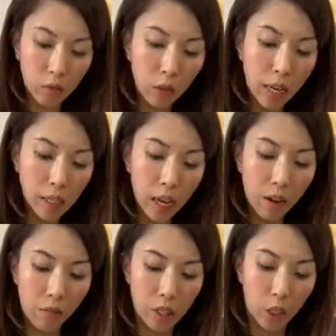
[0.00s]
So let's
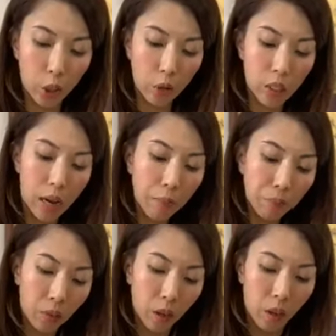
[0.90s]
say if it's a gyoza,
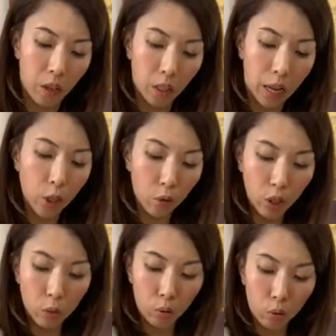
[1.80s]
then you
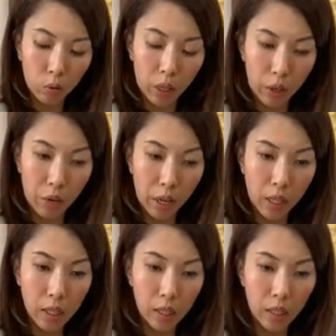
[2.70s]
need to cook the
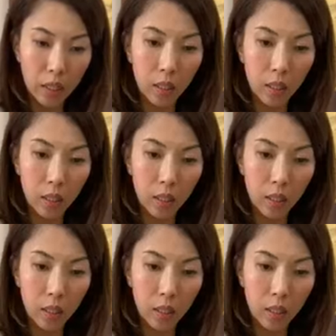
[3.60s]
ingredients